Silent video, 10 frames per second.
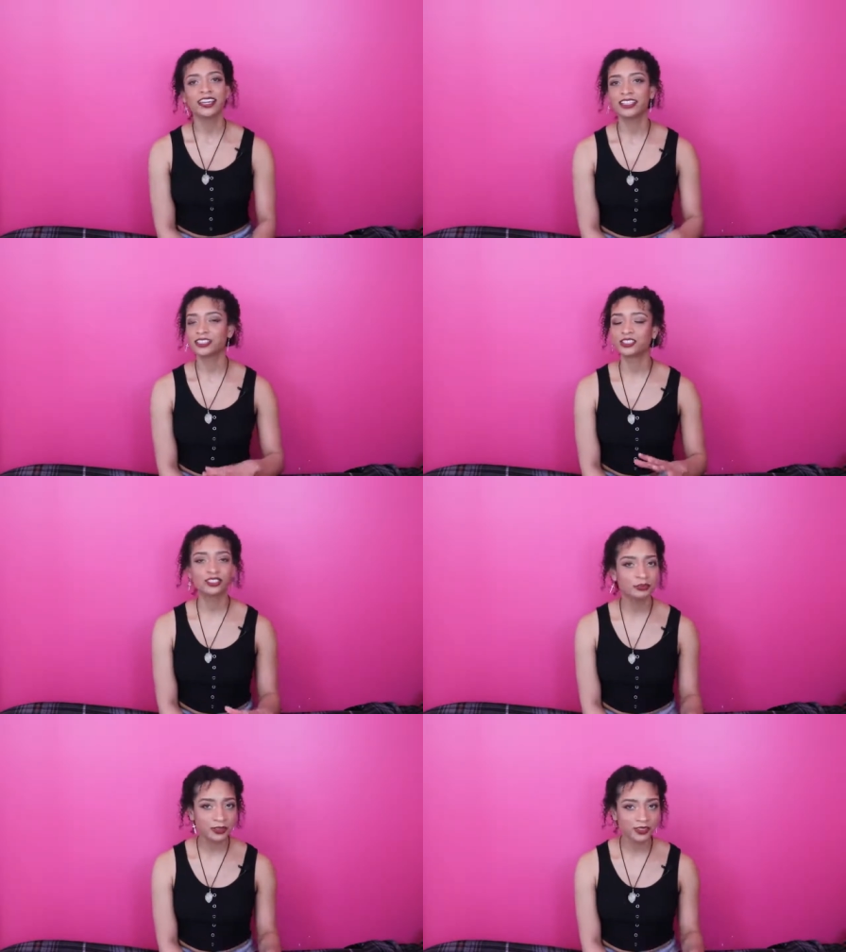He's
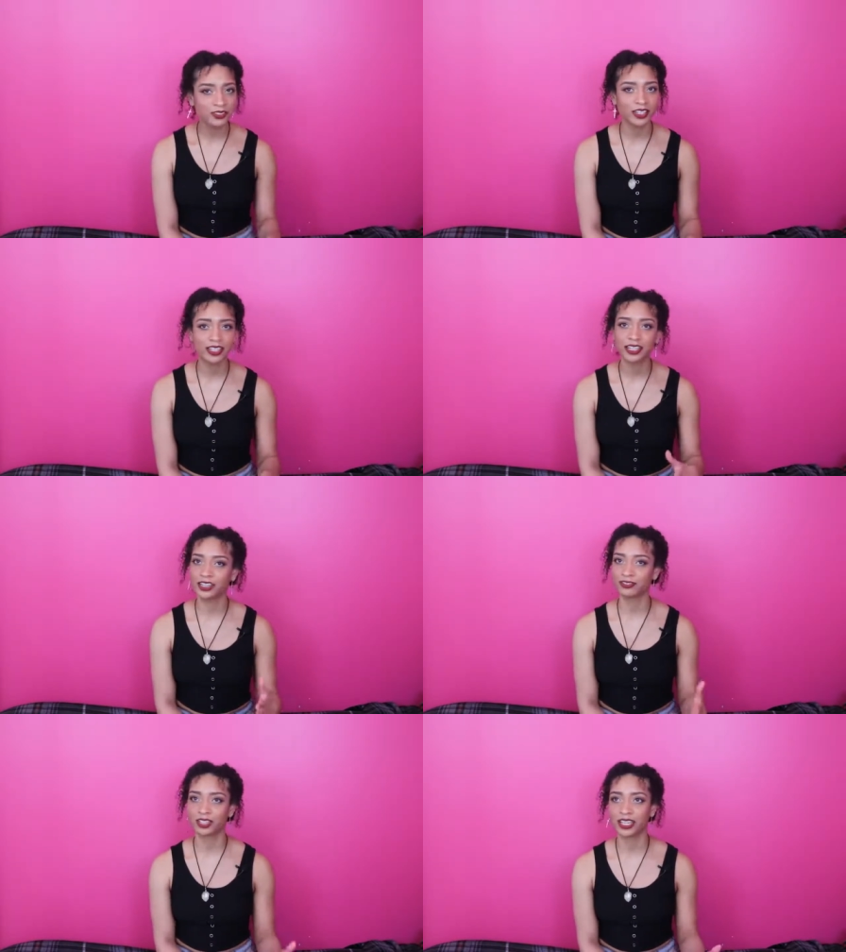super
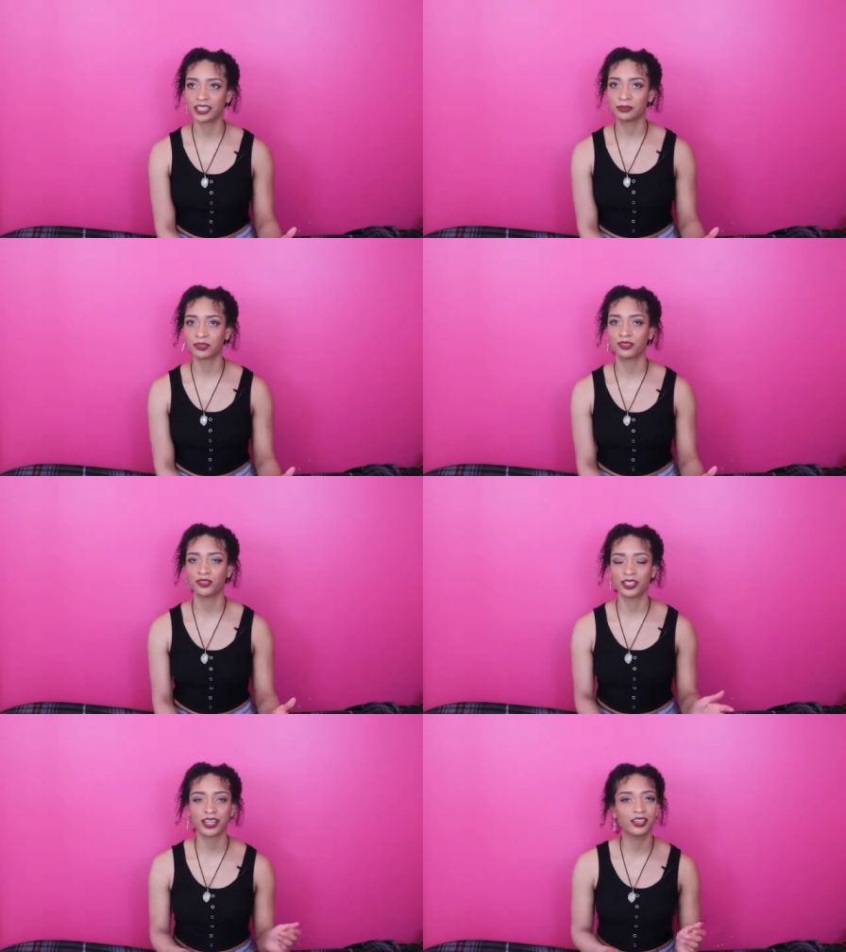funny,
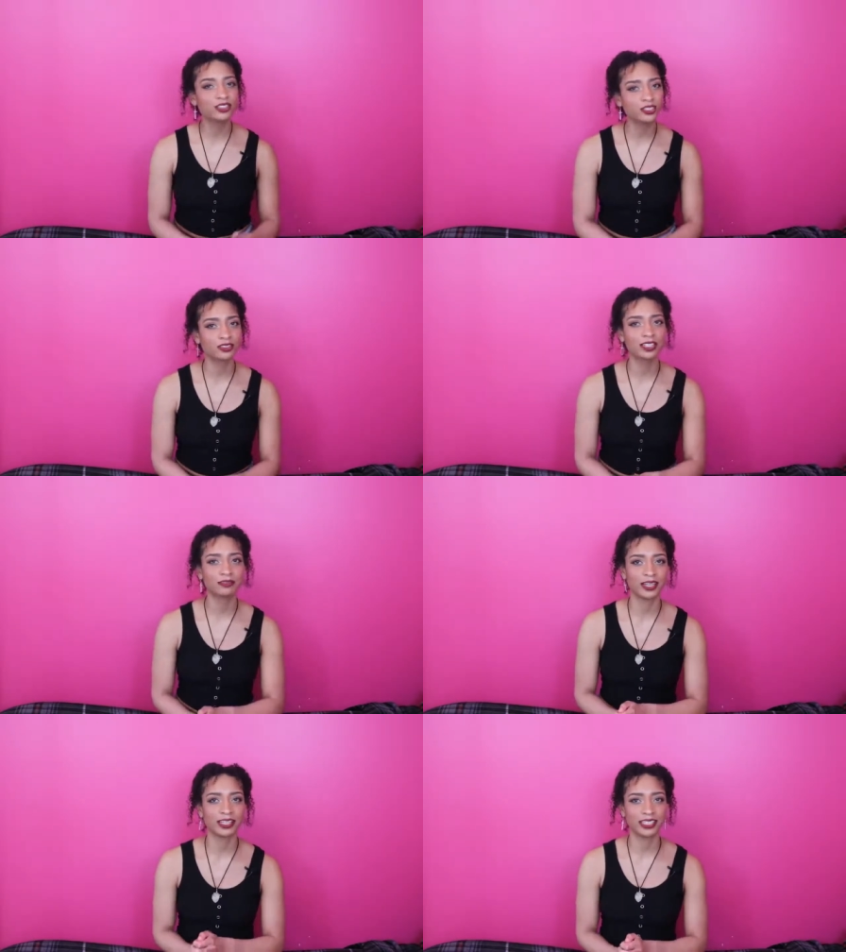relatable, and I enjoy the
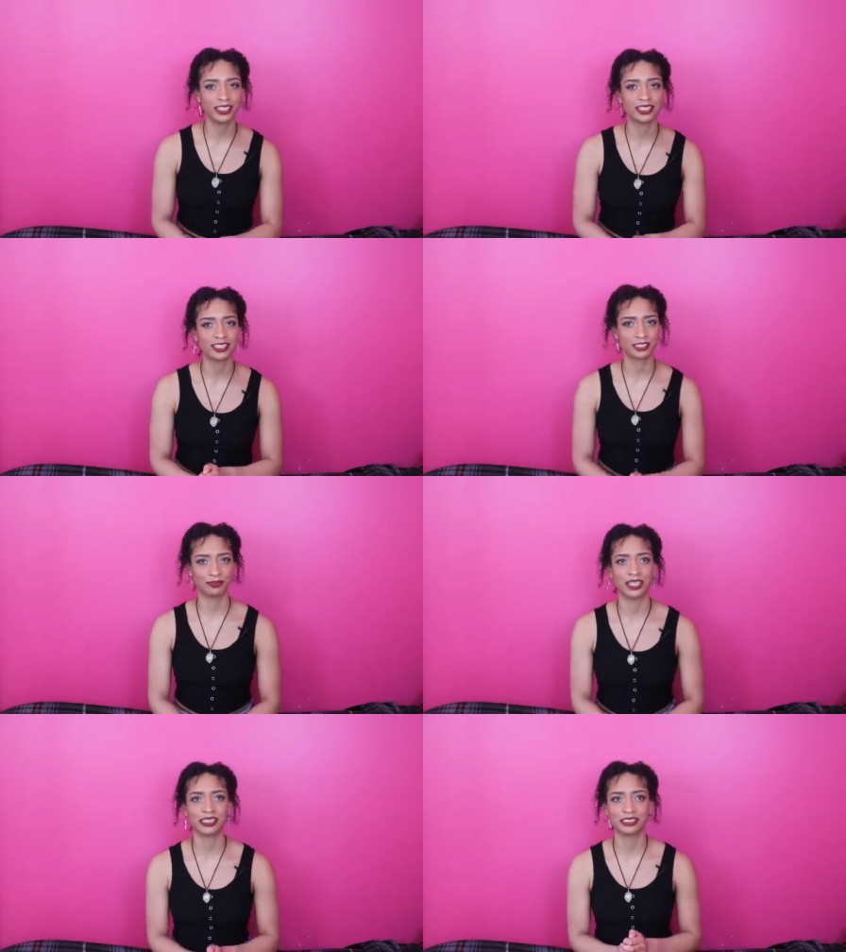way that he
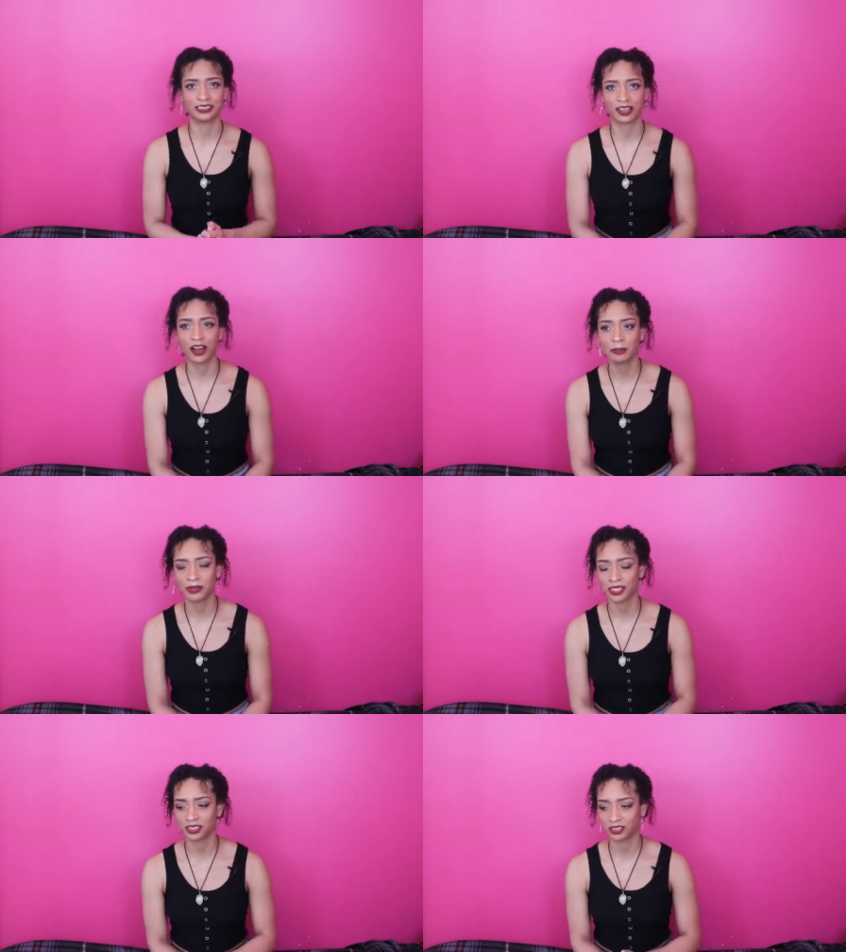explains
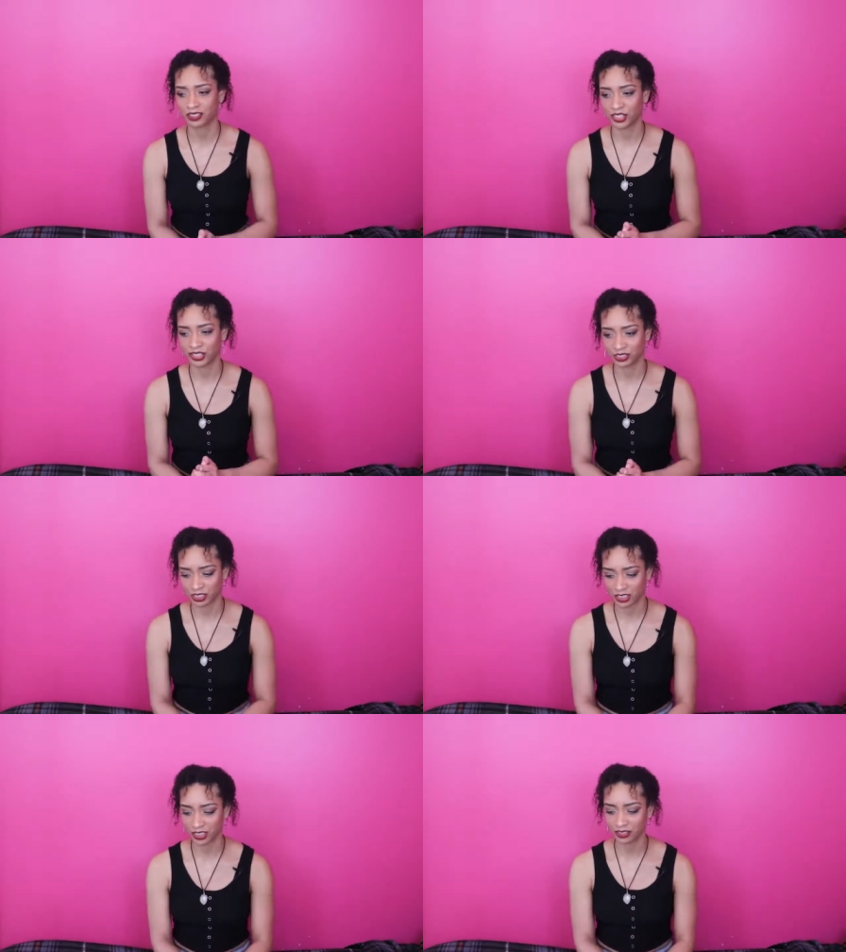topics on
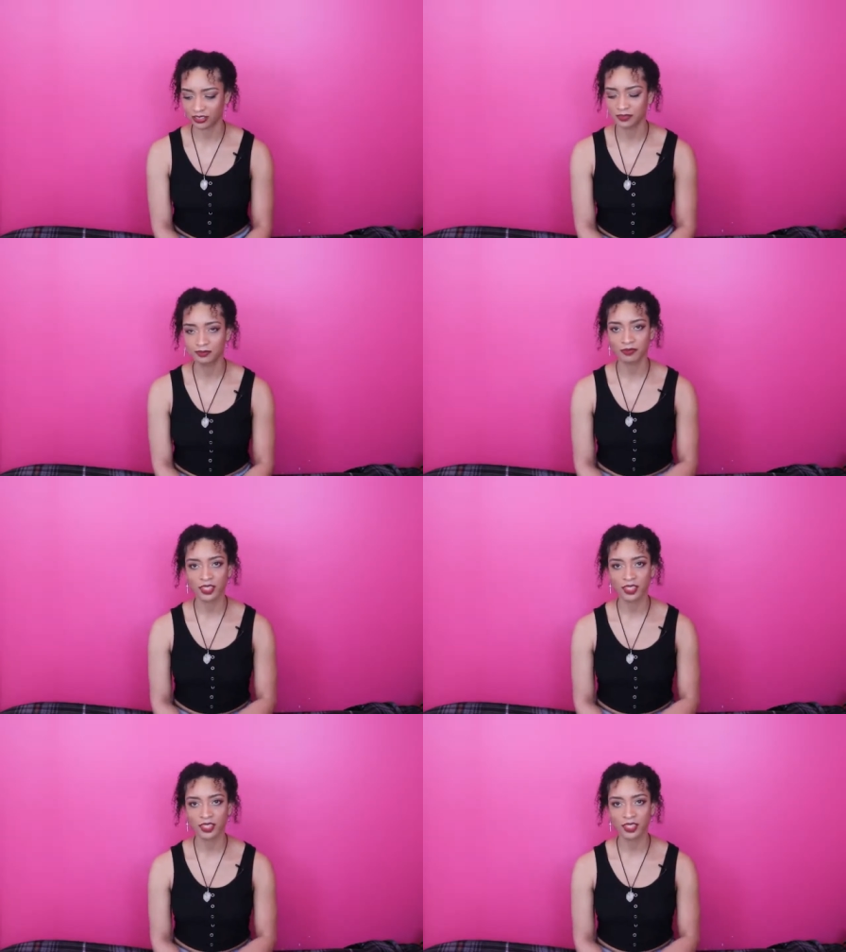his channel.